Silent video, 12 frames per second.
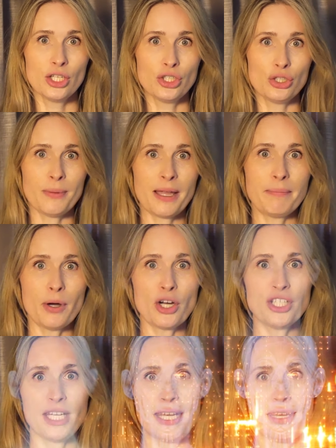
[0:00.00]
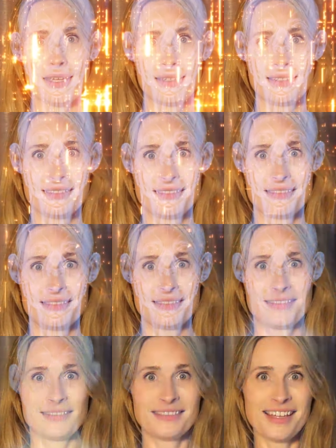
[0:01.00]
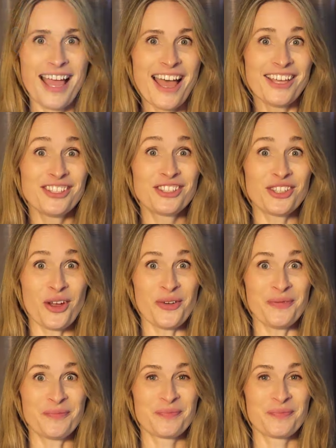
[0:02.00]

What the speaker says: to my body. So,